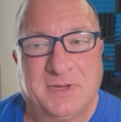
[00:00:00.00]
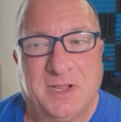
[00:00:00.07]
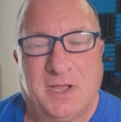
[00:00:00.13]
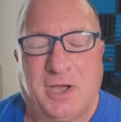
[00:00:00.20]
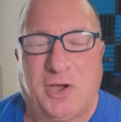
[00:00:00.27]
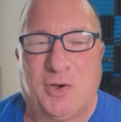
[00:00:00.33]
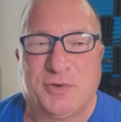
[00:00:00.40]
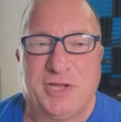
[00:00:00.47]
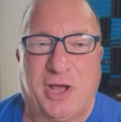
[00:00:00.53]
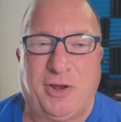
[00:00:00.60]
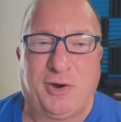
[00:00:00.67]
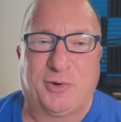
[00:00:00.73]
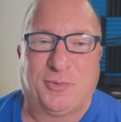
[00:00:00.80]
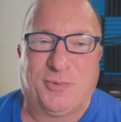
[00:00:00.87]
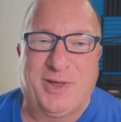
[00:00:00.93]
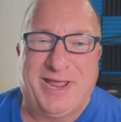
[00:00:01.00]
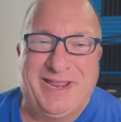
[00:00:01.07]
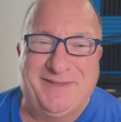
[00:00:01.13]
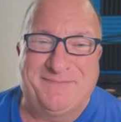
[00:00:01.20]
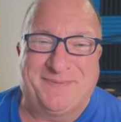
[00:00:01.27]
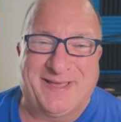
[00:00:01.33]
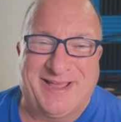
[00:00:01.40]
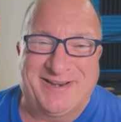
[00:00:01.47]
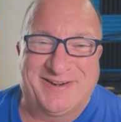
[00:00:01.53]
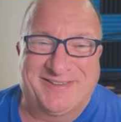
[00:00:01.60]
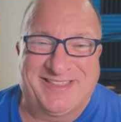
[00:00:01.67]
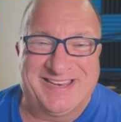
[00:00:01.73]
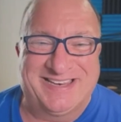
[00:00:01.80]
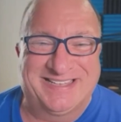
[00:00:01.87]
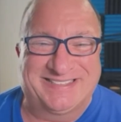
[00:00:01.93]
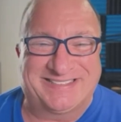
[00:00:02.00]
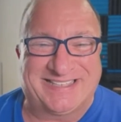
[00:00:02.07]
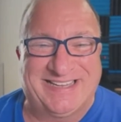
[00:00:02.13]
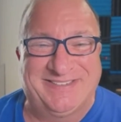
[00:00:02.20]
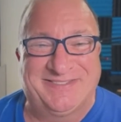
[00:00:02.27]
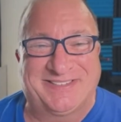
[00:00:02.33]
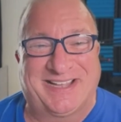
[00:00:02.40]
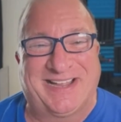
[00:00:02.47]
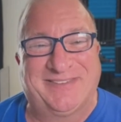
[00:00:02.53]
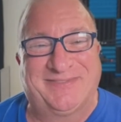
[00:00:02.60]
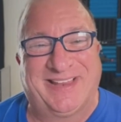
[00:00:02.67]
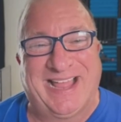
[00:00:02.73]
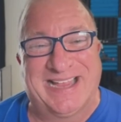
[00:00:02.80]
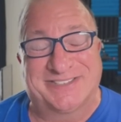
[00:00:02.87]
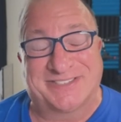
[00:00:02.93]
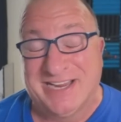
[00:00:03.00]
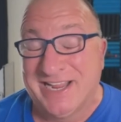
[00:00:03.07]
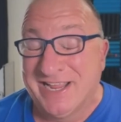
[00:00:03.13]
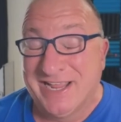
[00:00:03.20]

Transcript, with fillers: Oh, y'all are way better than the same time last.